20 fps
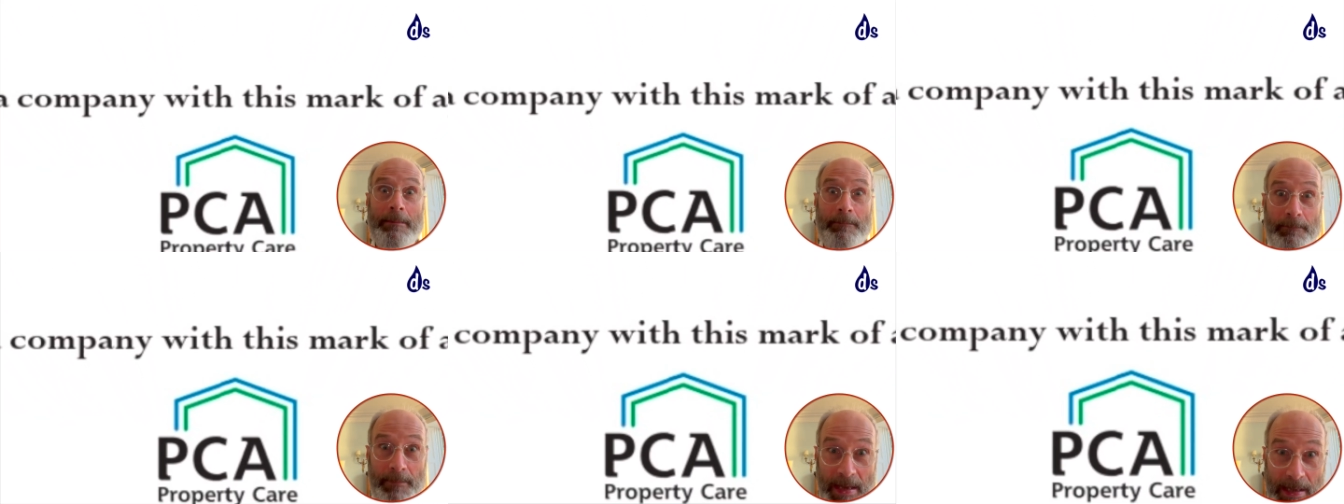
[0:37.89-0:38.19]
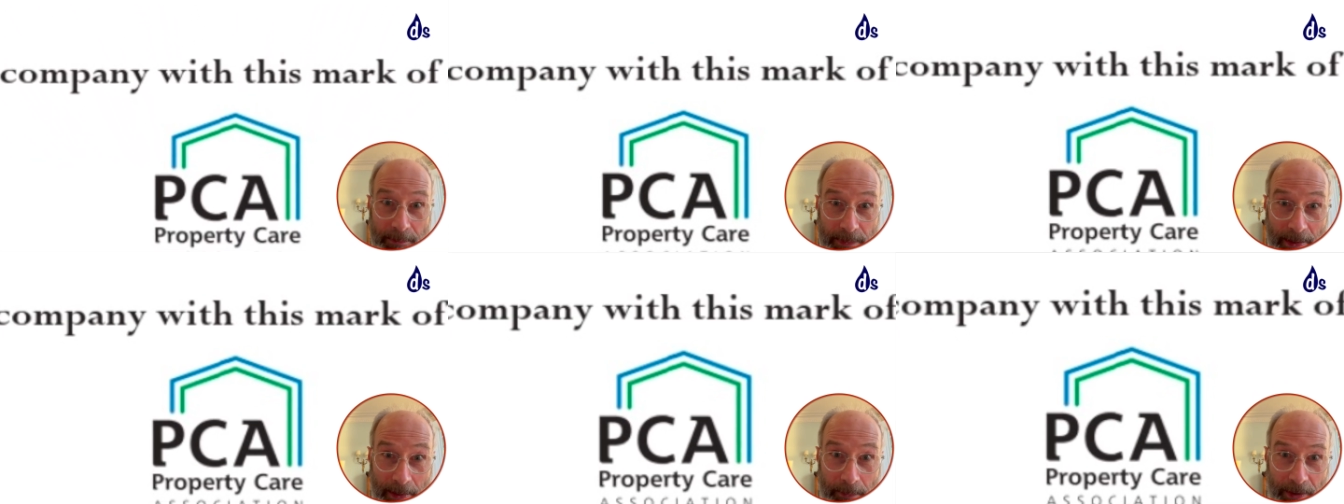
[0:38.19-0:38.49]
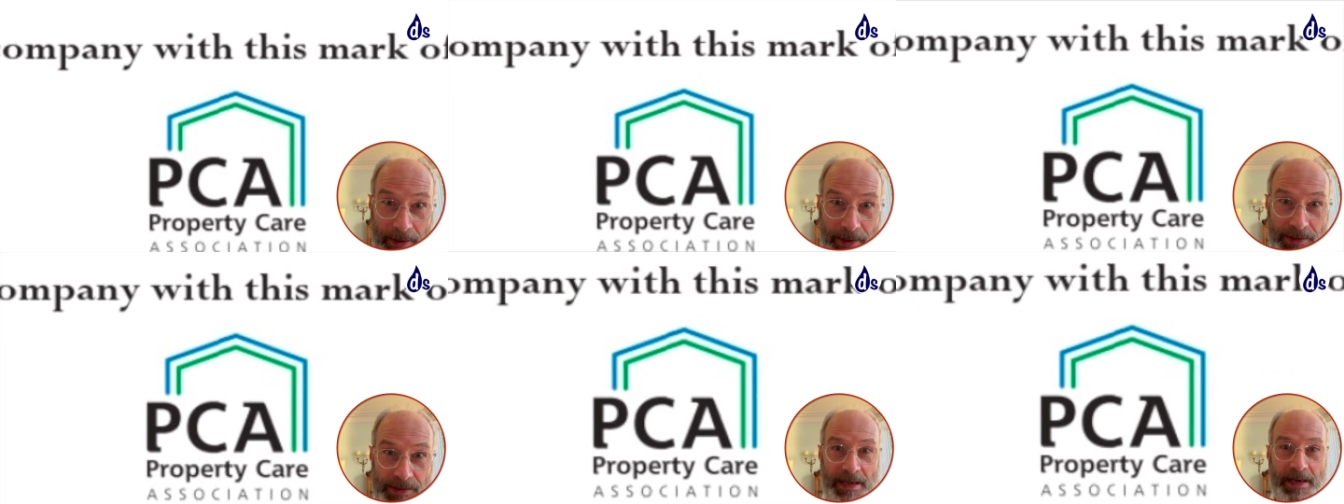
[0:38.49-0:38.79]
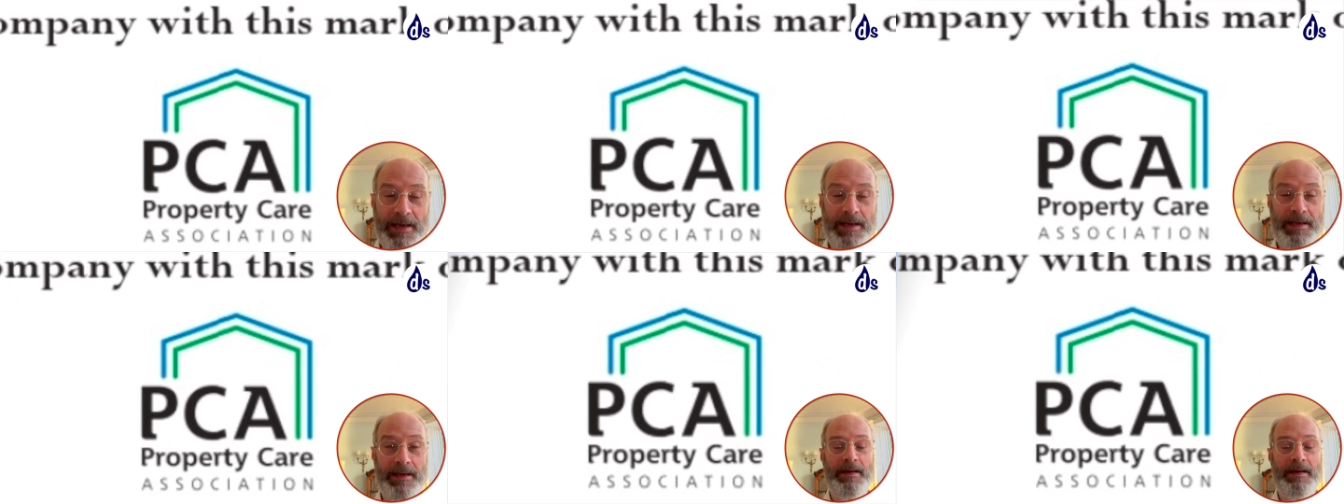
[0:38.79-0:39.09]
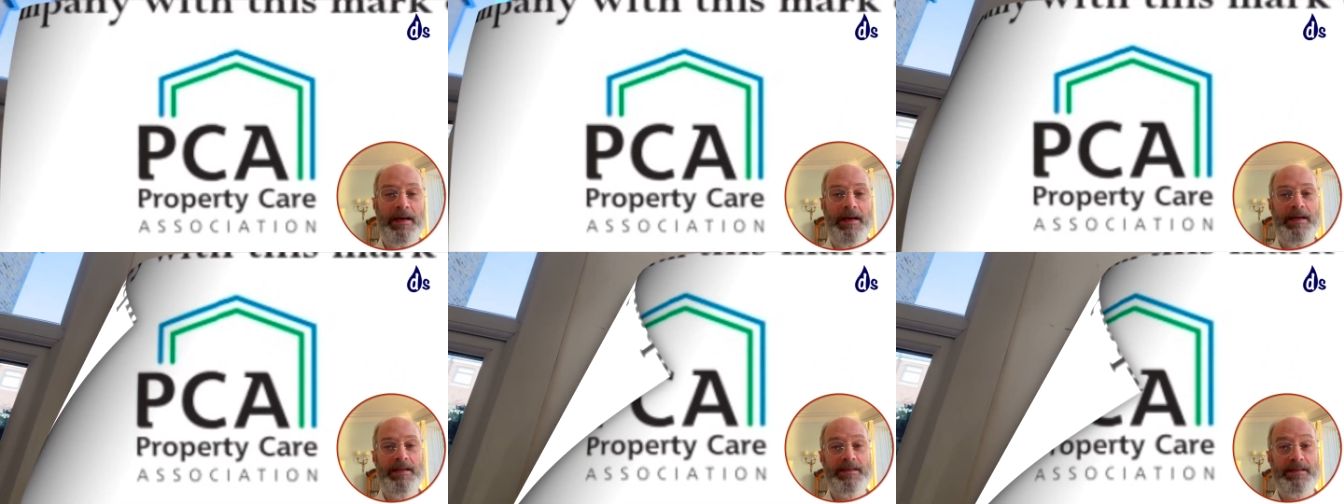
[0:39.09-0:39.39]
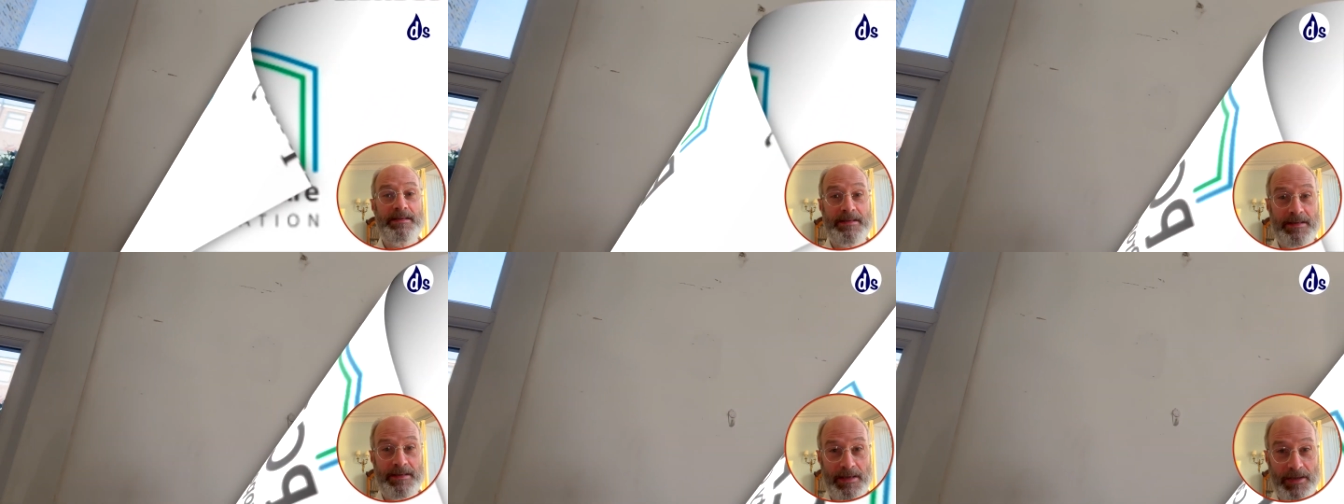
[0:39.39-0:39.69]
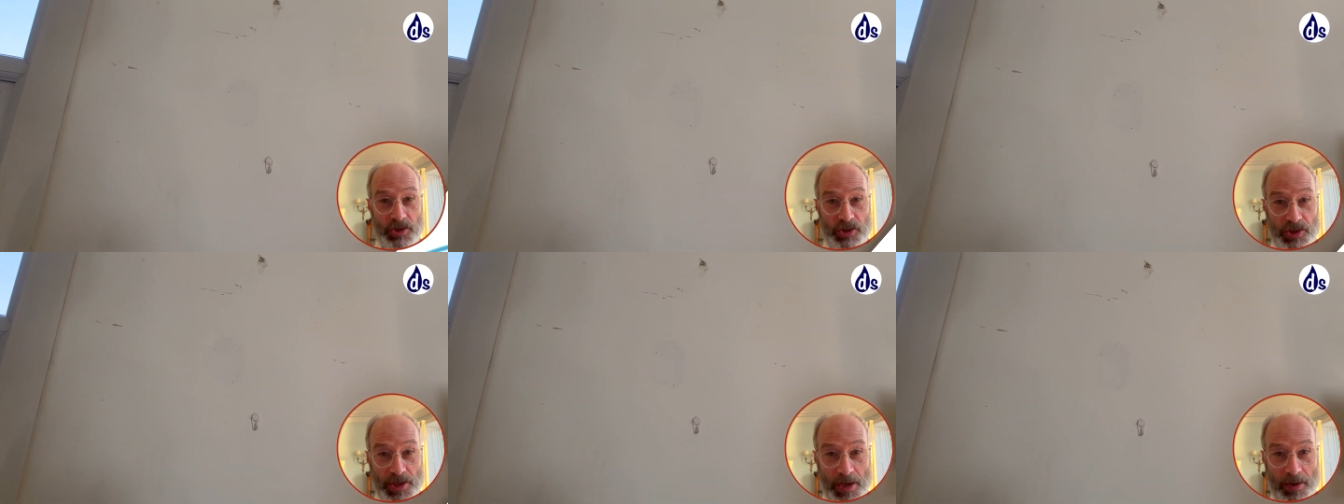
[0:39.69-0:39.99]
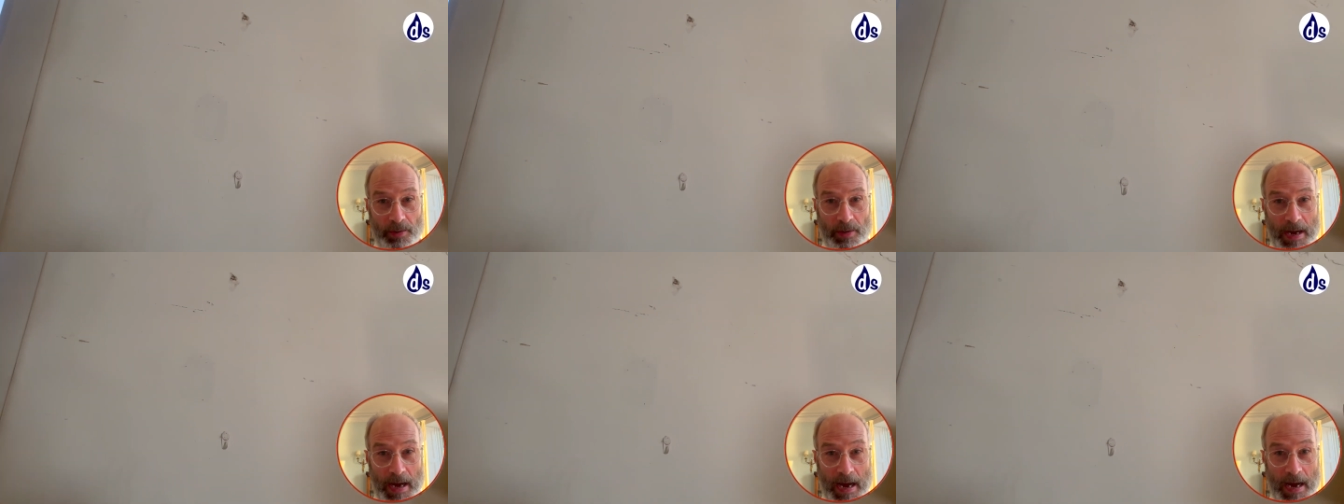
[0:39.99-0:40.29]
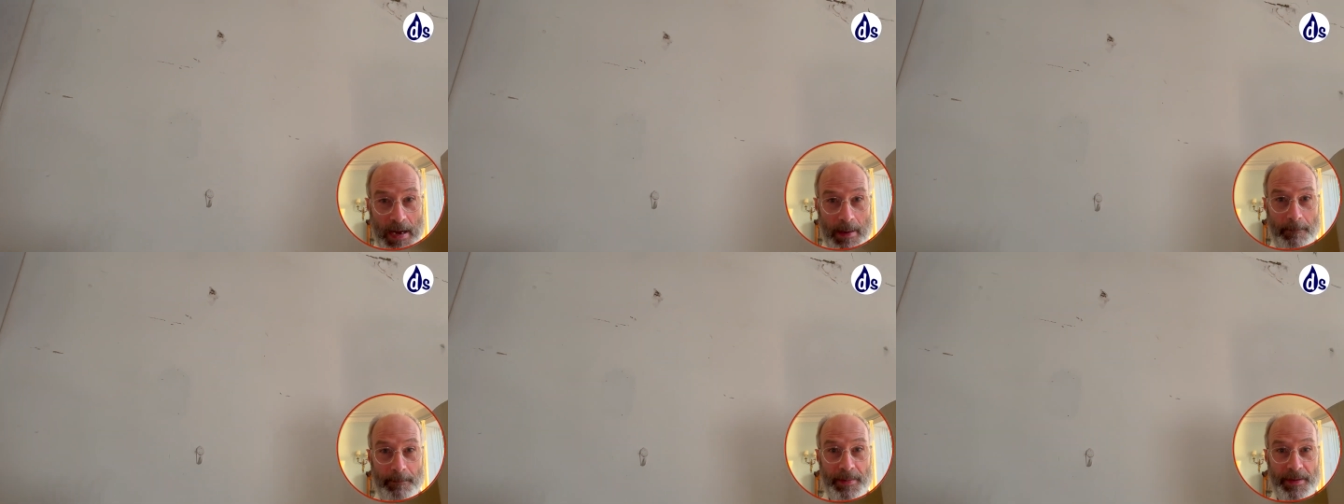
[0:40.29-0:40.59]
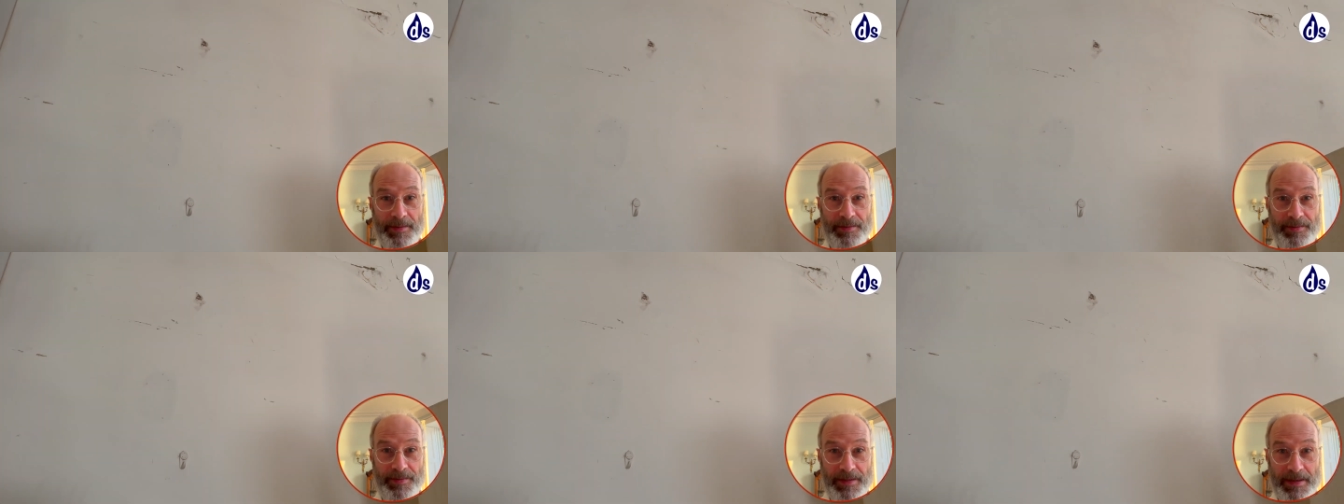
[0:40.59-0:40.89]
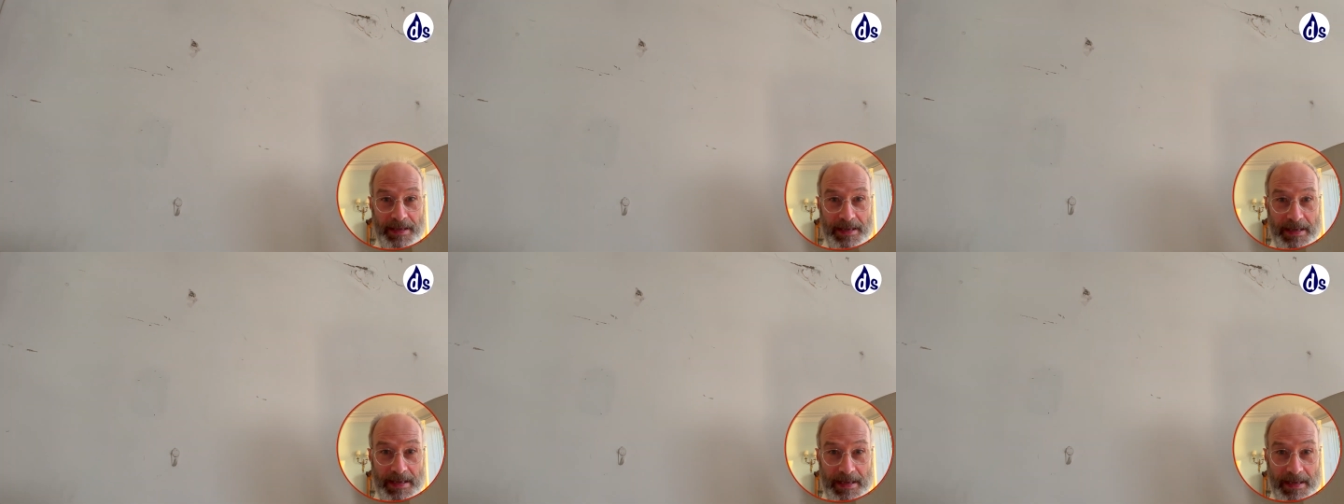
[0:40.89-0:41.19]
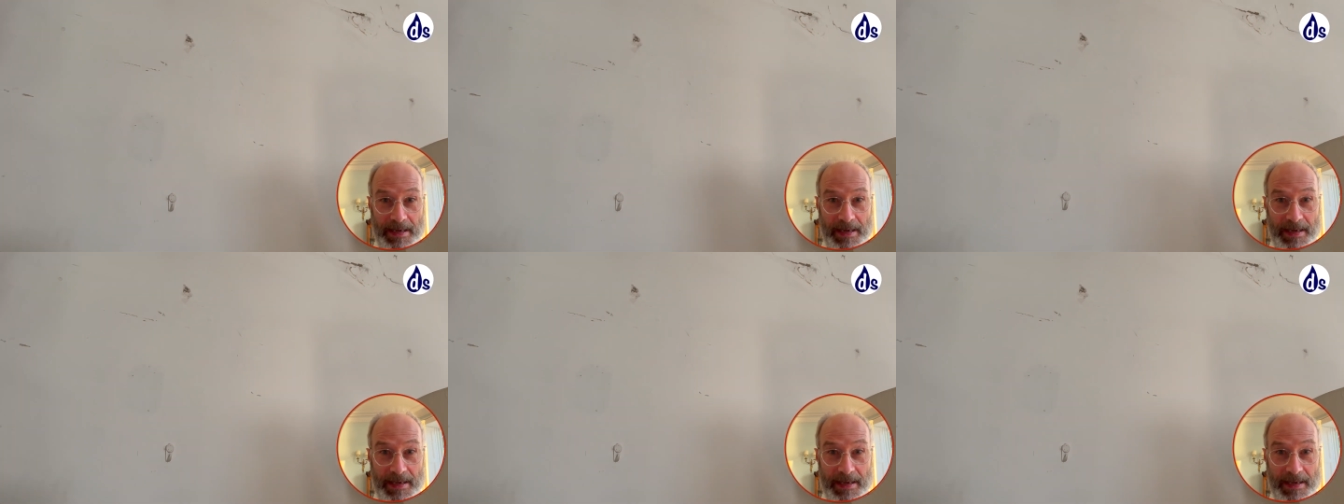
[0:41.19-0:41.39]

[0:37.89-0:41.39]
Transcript: maybe because I show up the